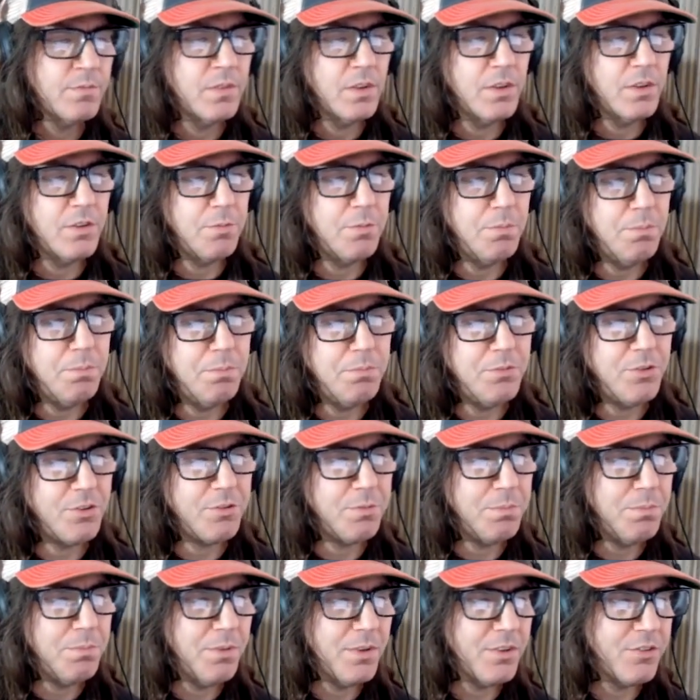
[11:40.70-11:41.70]
It's
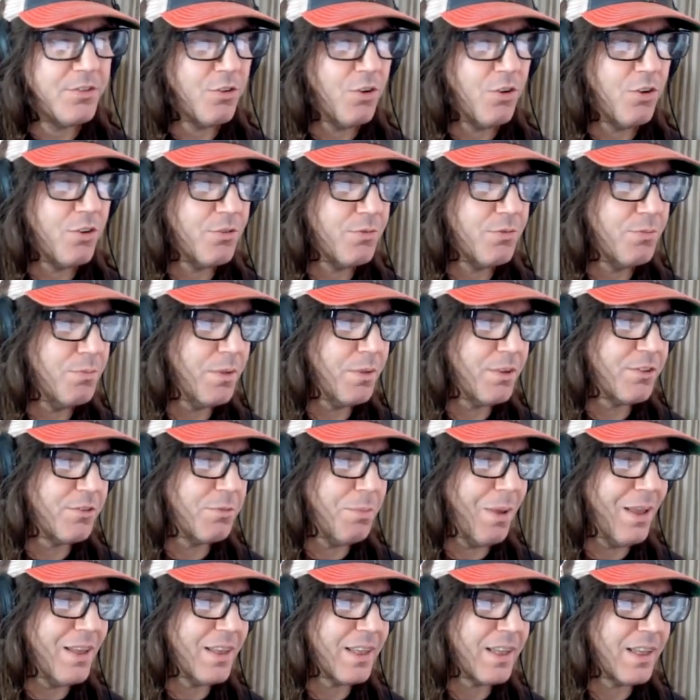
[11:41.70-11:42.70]
just, it's all
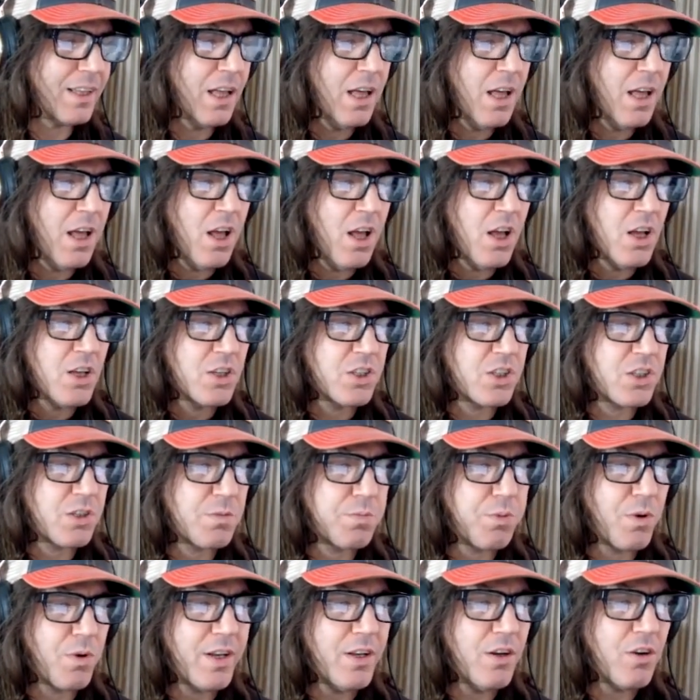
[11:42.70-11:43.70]
misspelling.
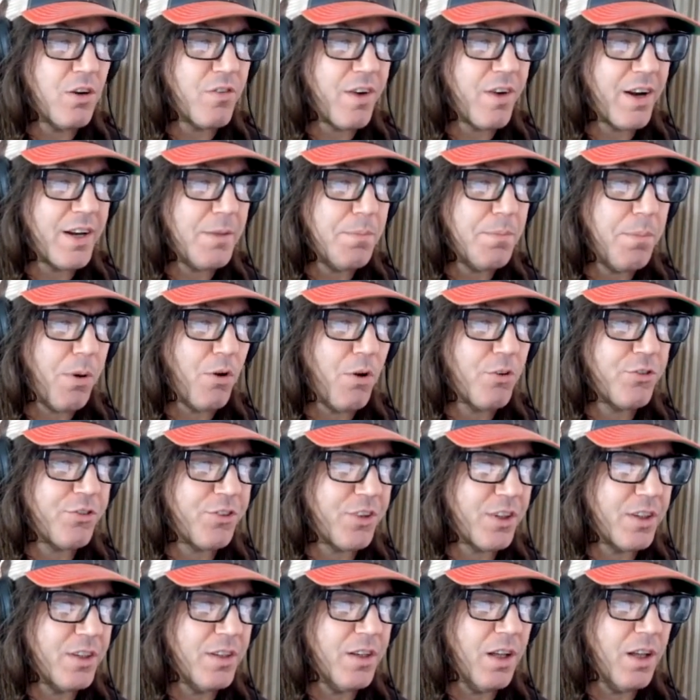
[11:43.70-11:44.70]
Spring already
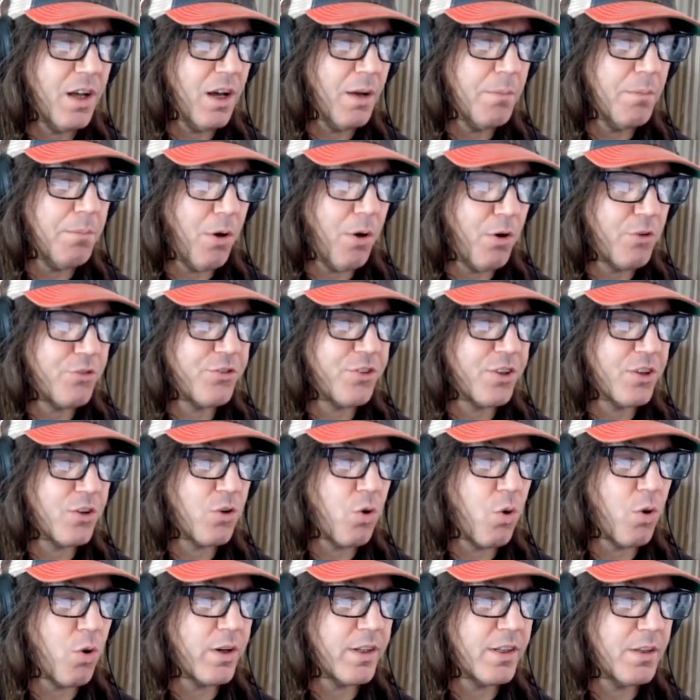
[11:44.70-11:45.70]
posted, uh, posted
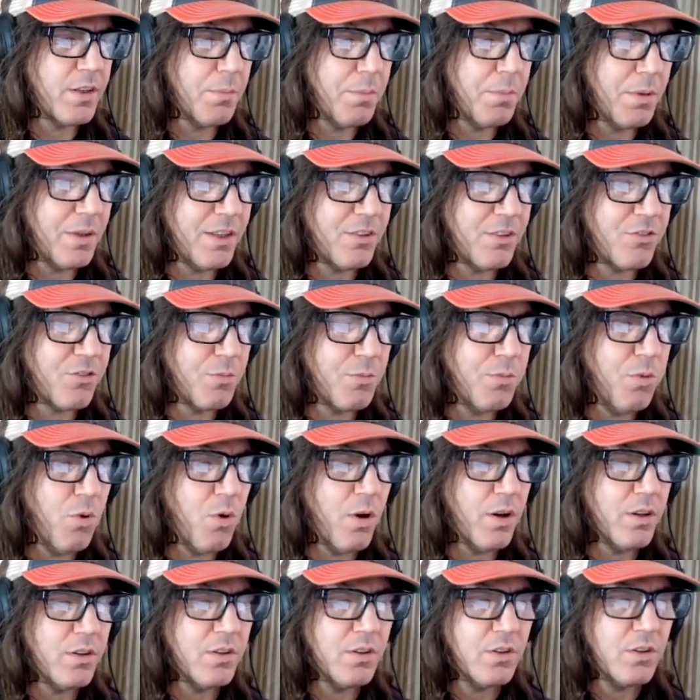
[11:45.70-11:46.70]
according to police
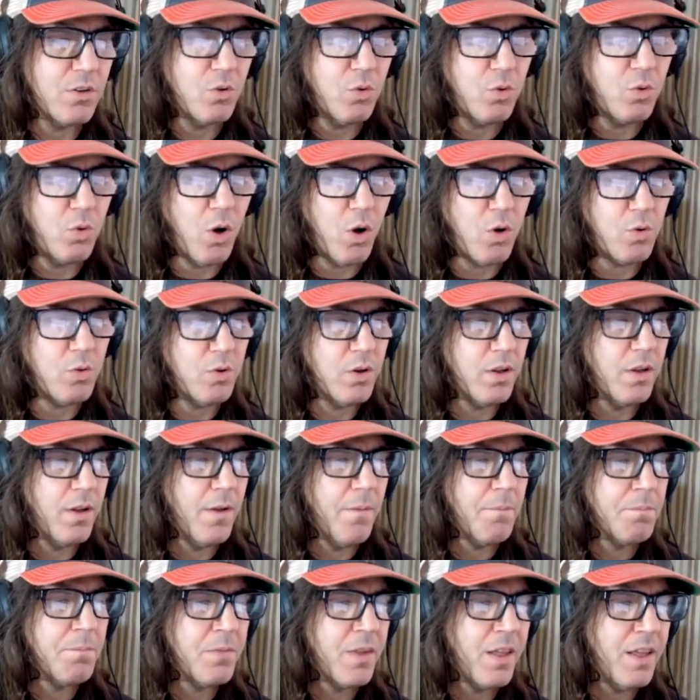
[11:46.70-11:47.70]
report. Quote,
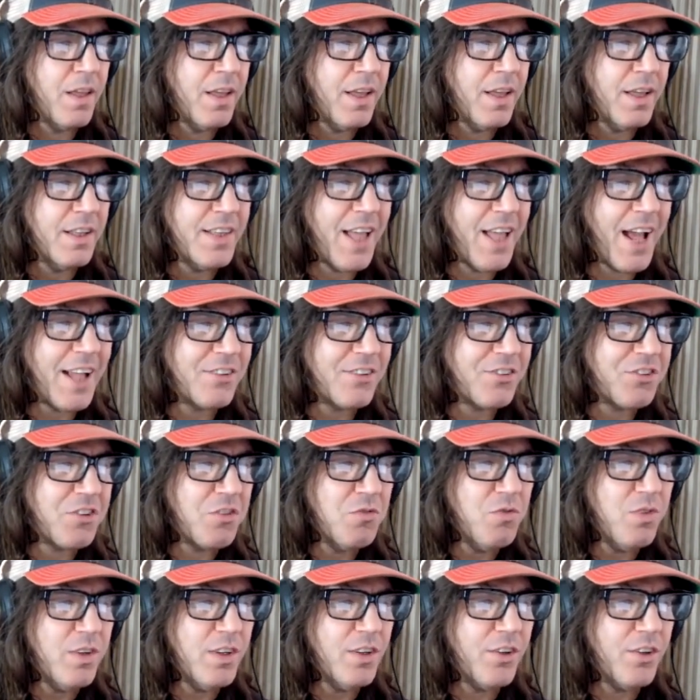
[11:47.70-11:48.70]
that's the
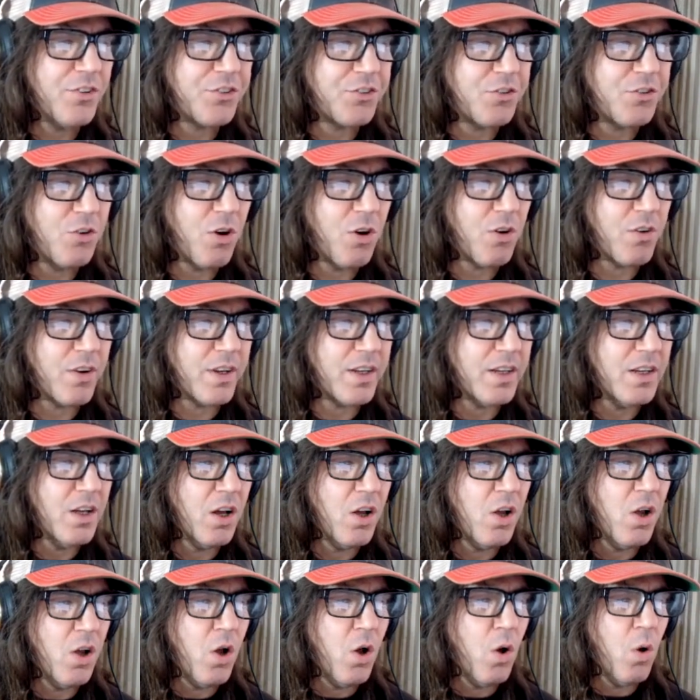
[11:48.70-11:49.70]
real story.
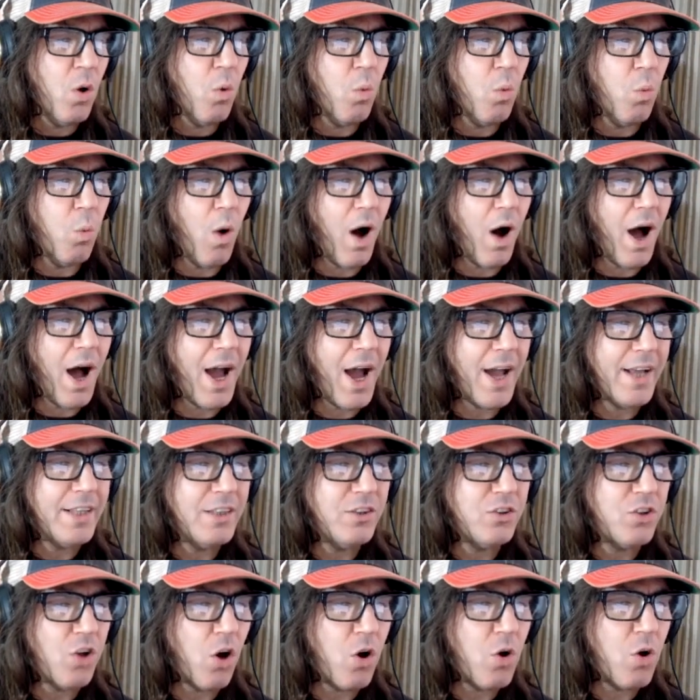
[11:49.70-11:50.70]
Why
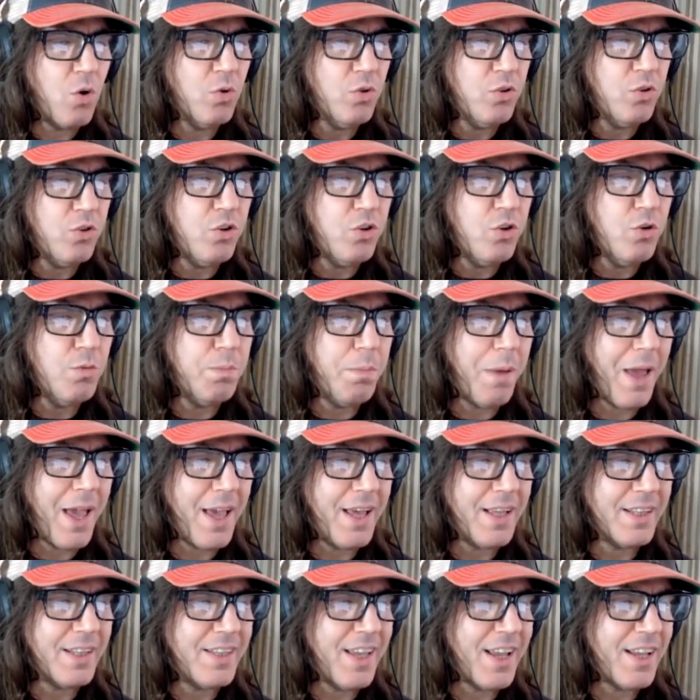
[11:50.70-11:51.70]
don't you
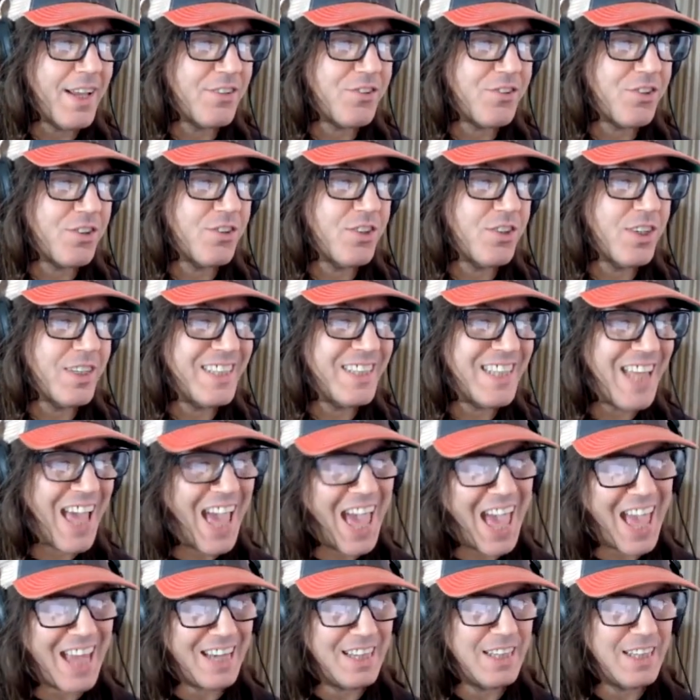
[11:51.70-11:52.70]
pay attention to
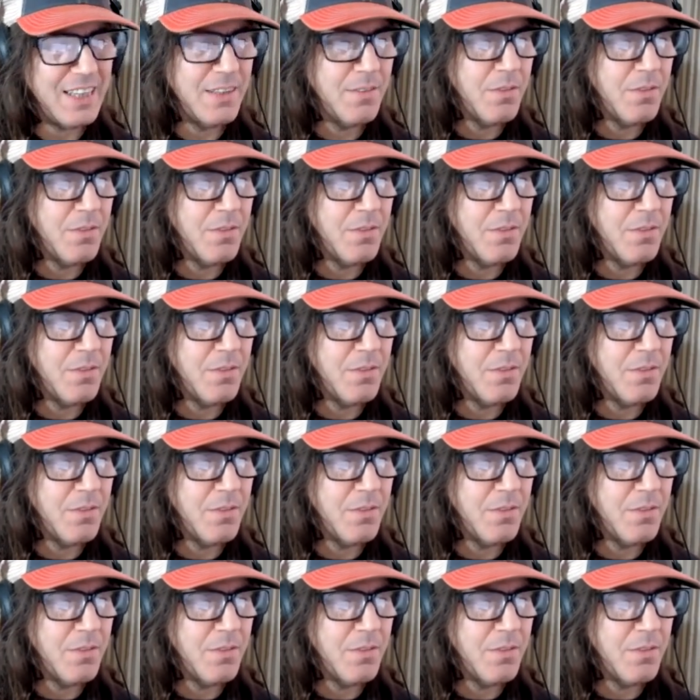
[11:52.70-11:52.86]
that?